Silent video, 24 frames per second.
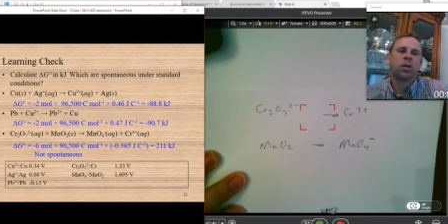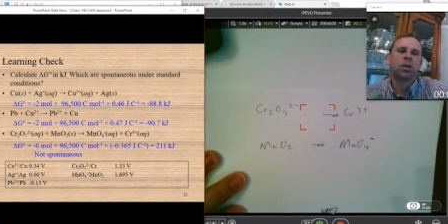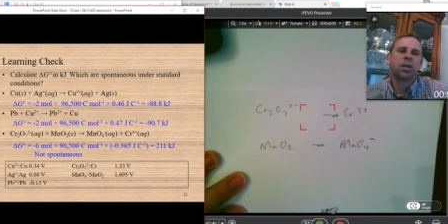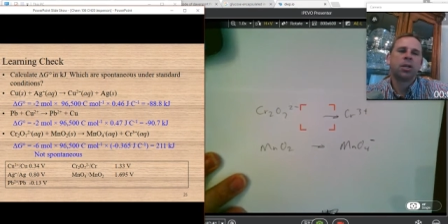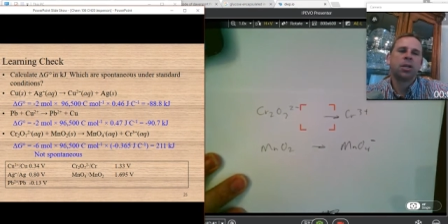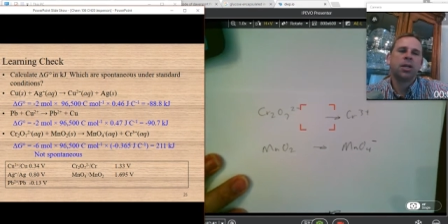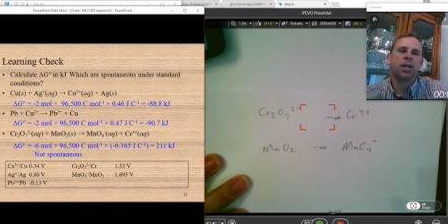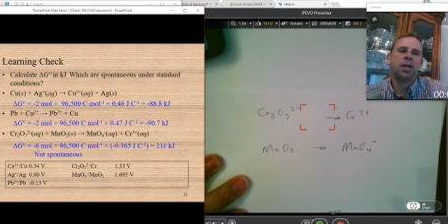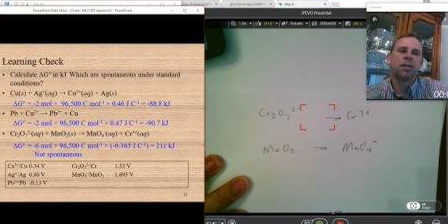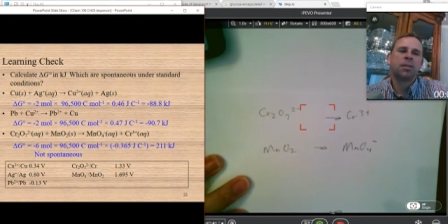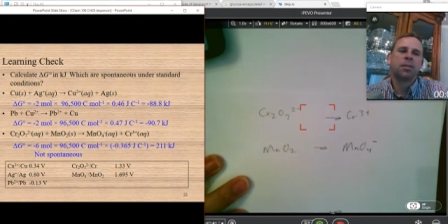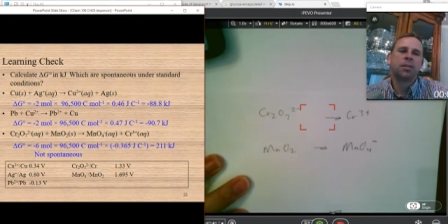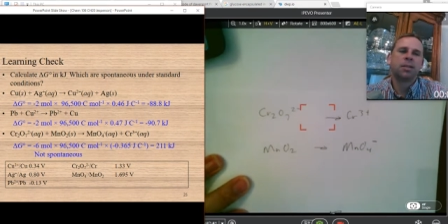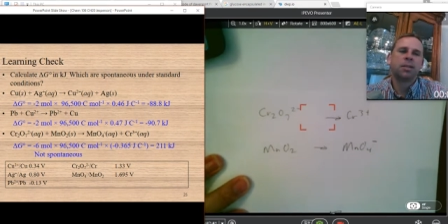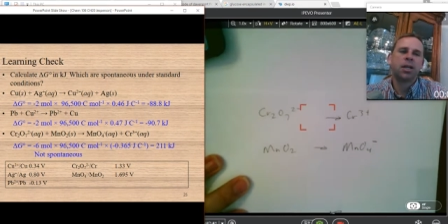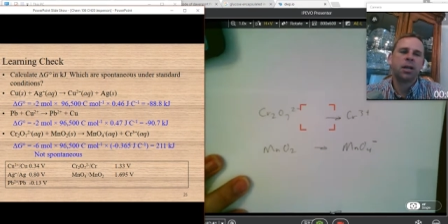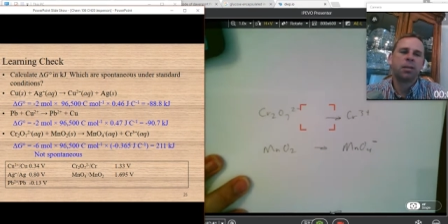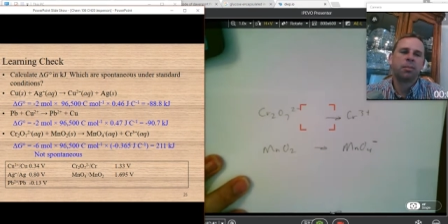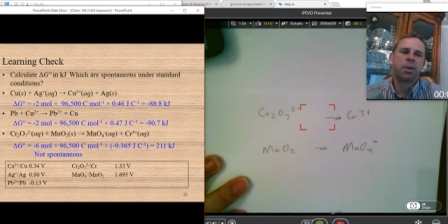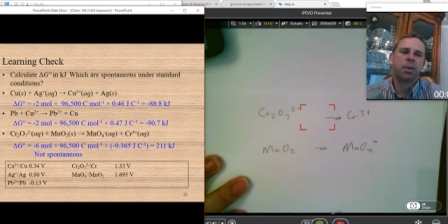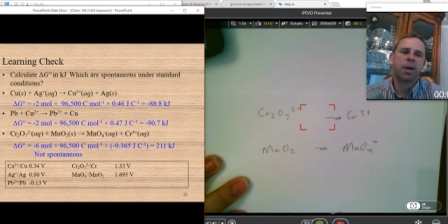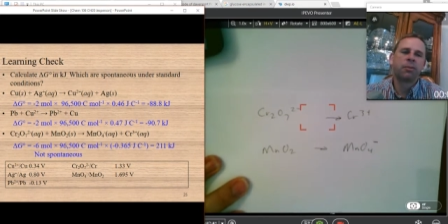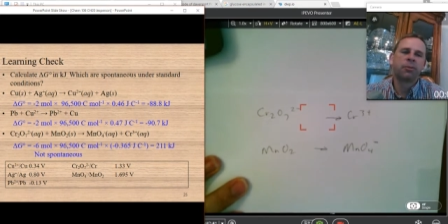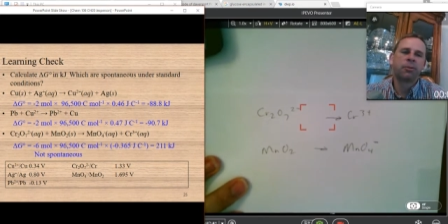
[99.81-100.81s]
The next
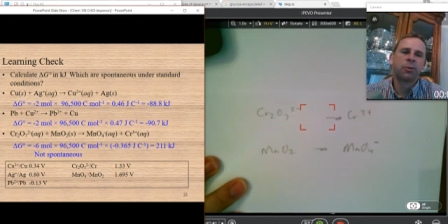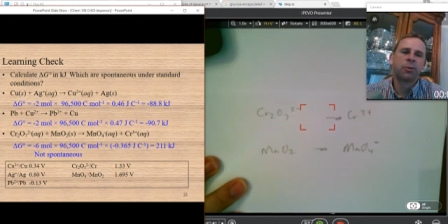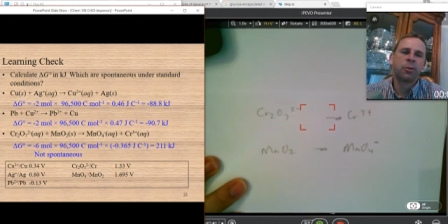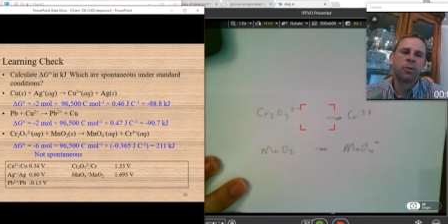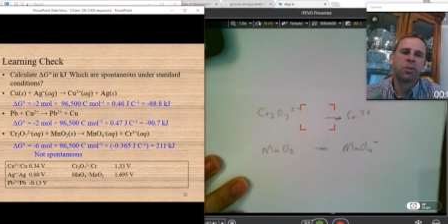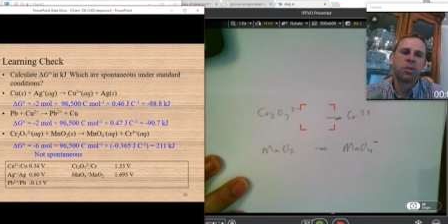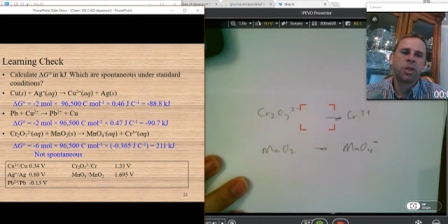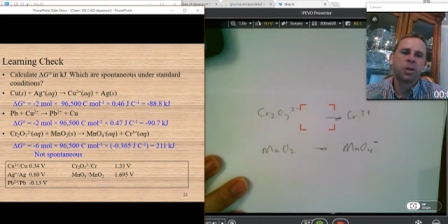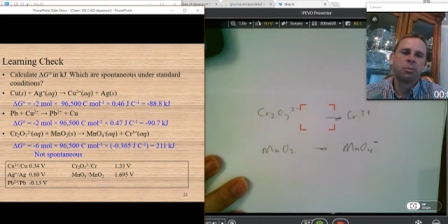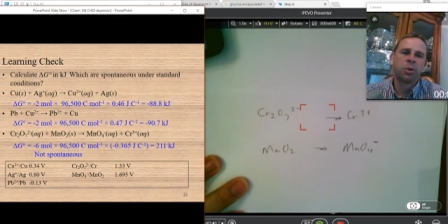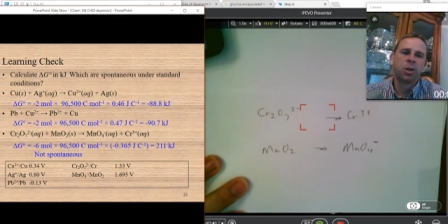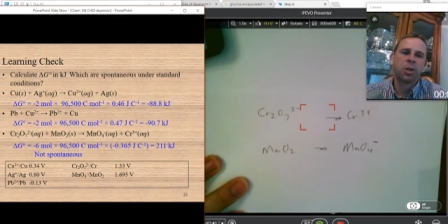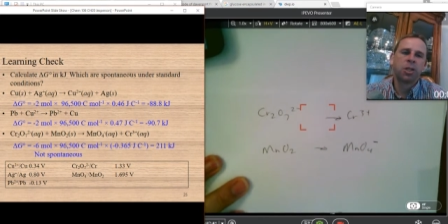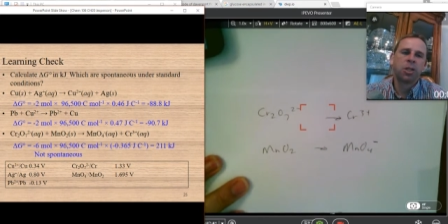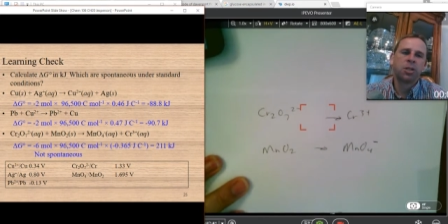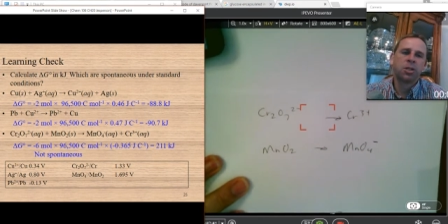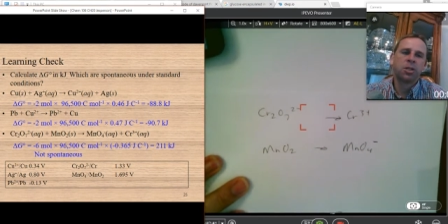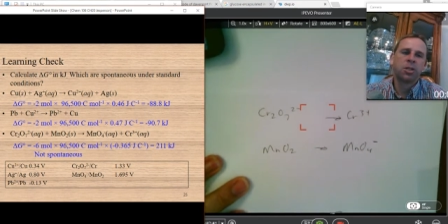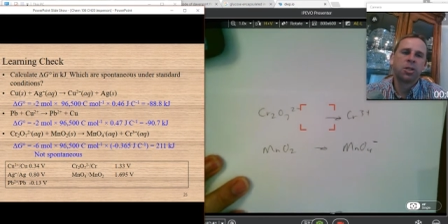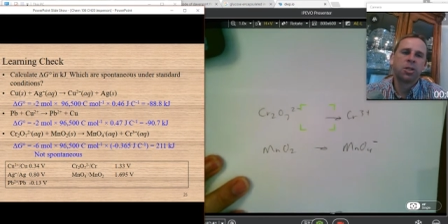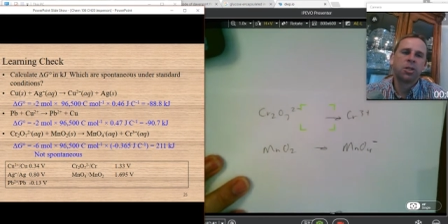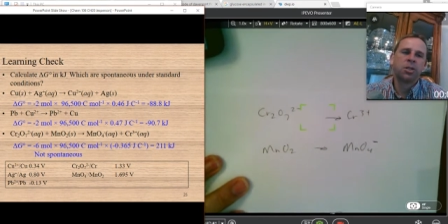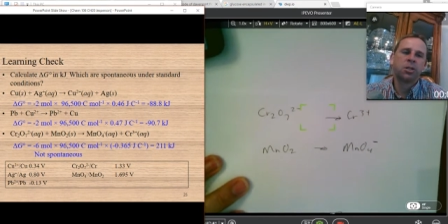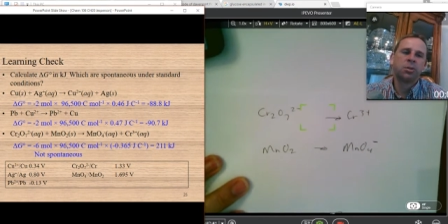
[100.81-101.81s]
step, after we separate
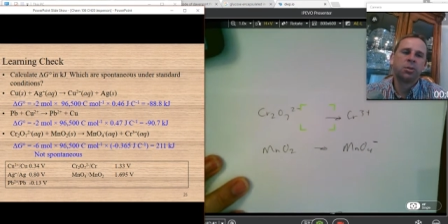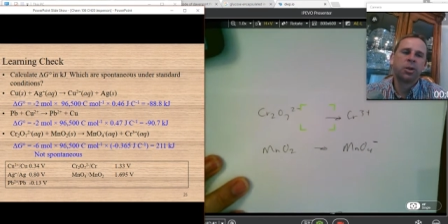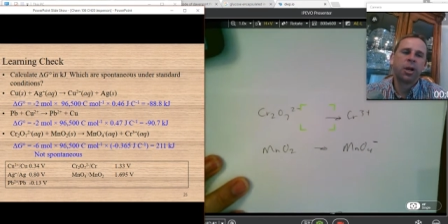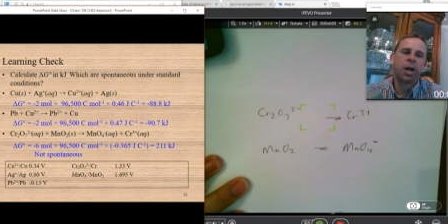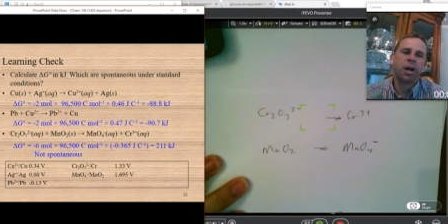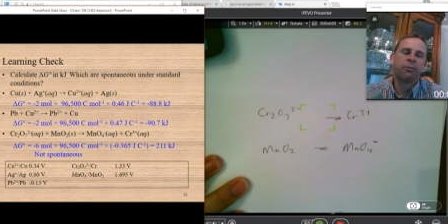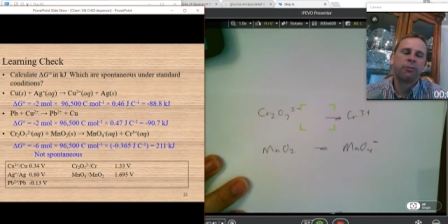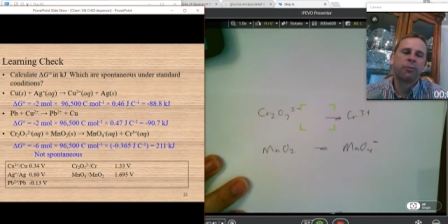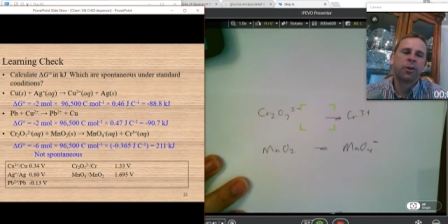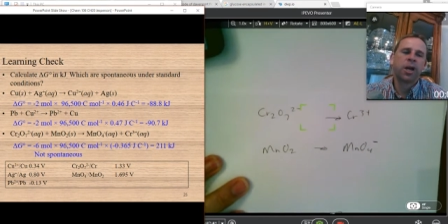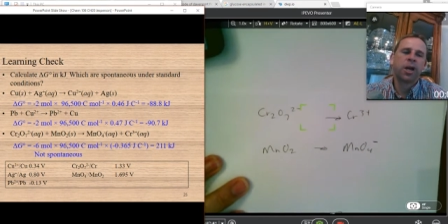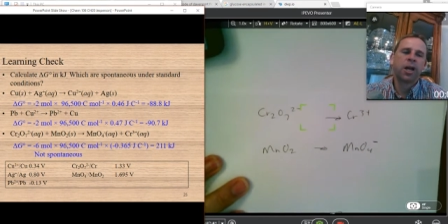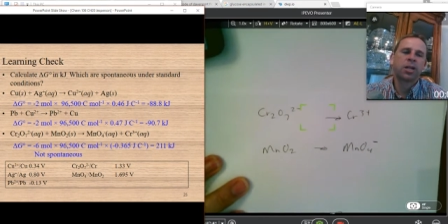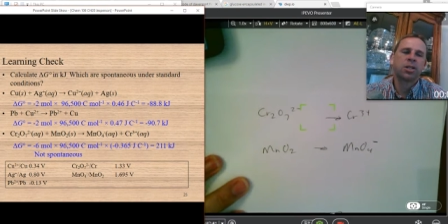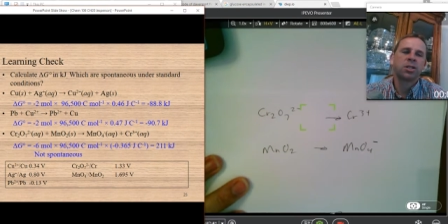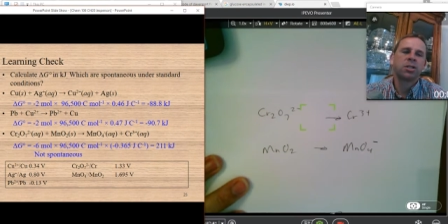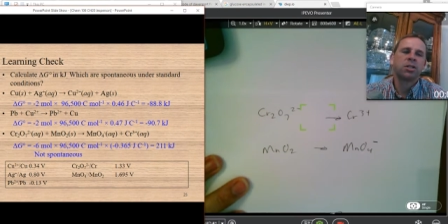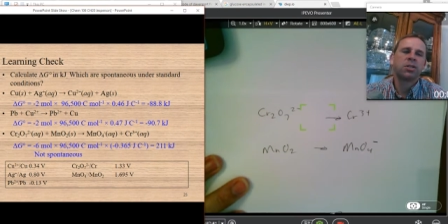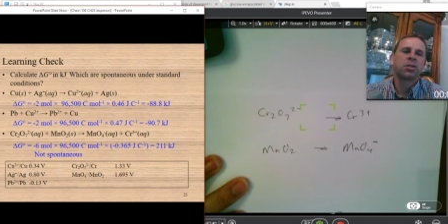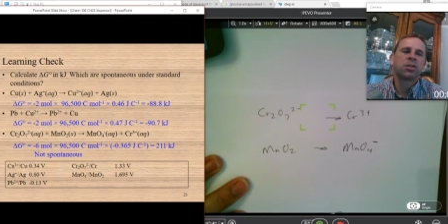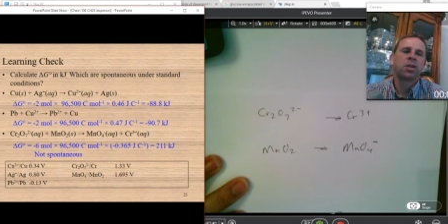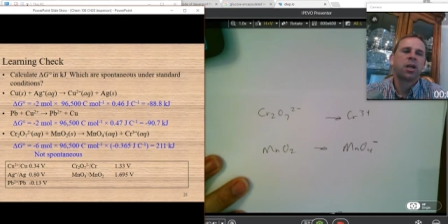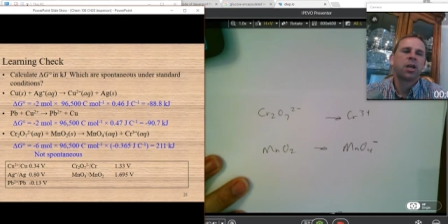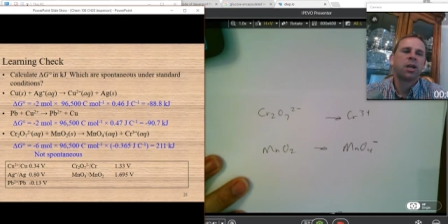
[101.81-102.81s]
this into two half
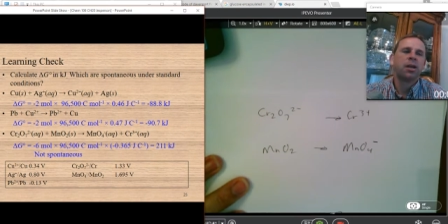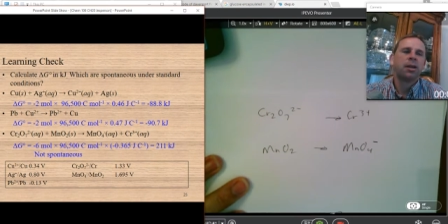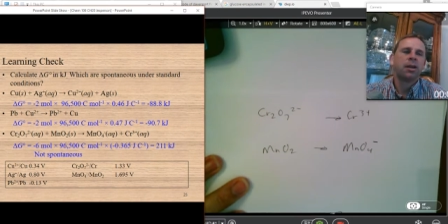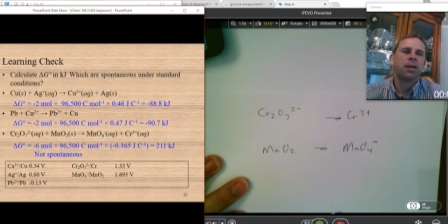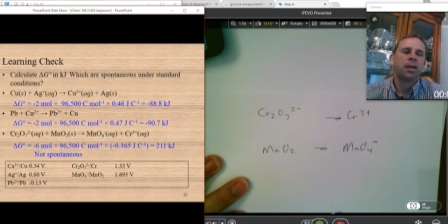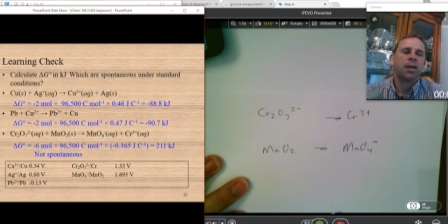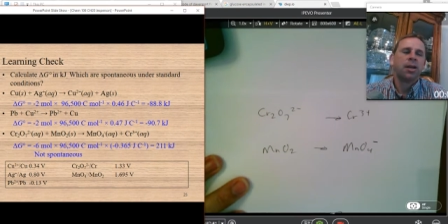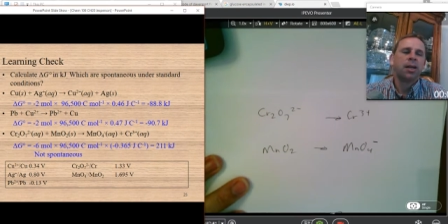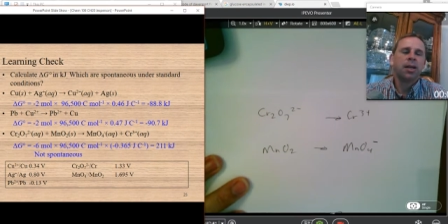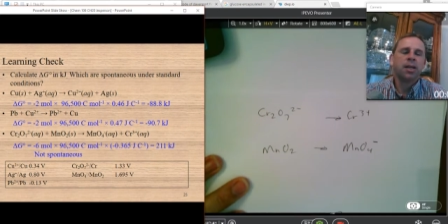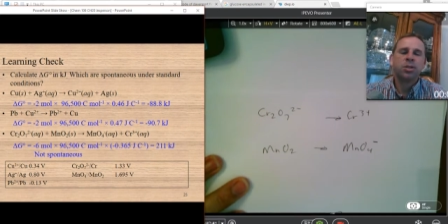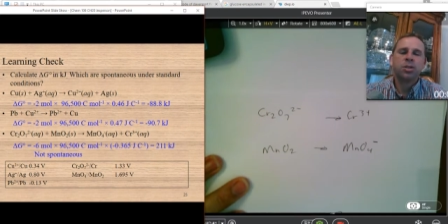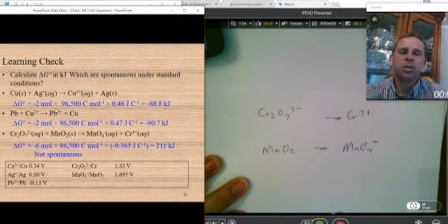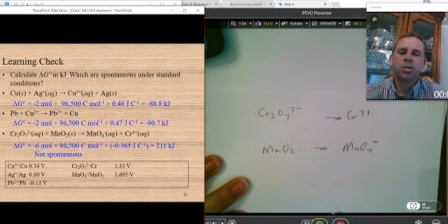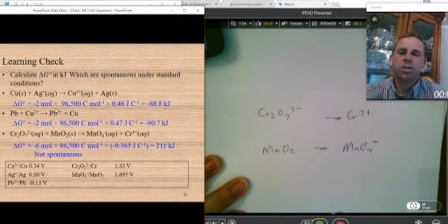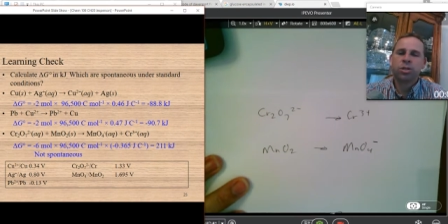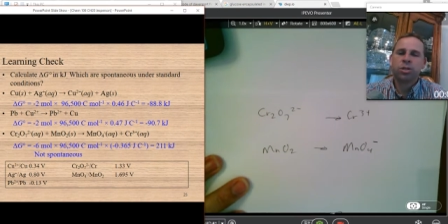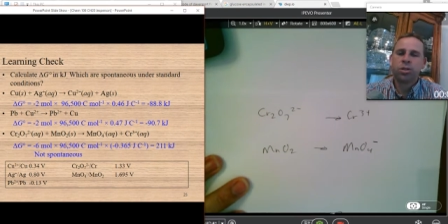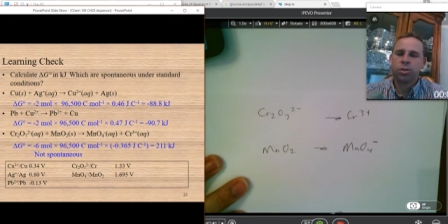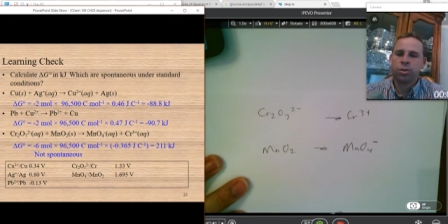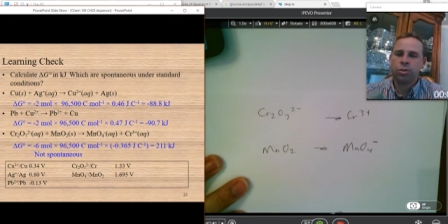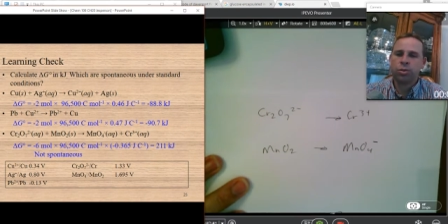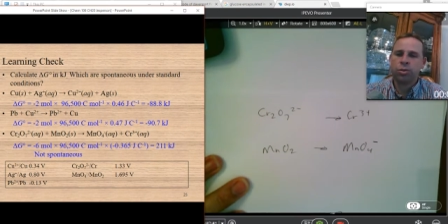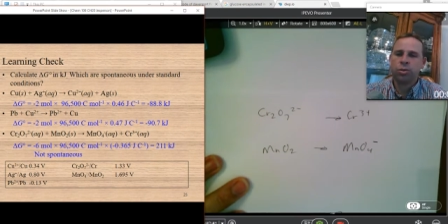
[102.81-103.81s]
reactions, is
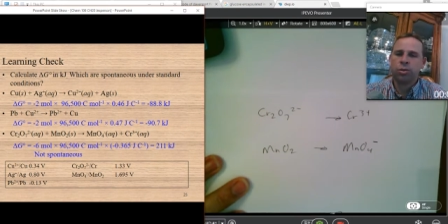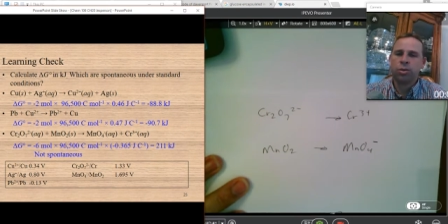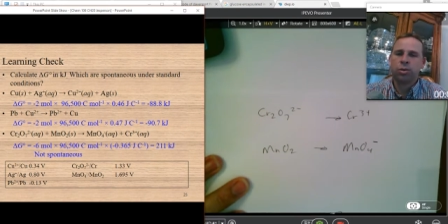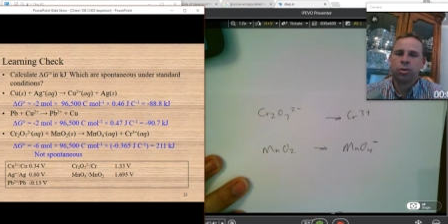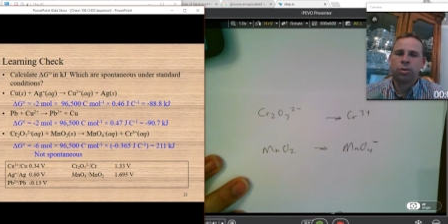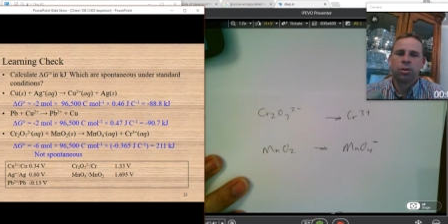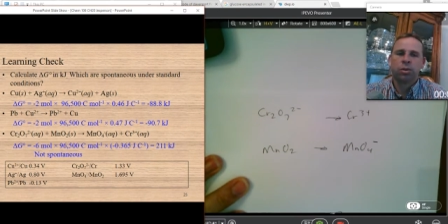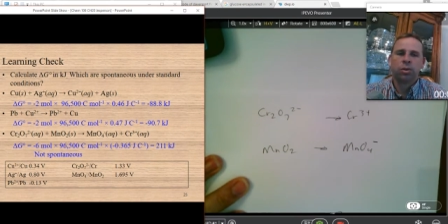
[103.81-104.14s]
to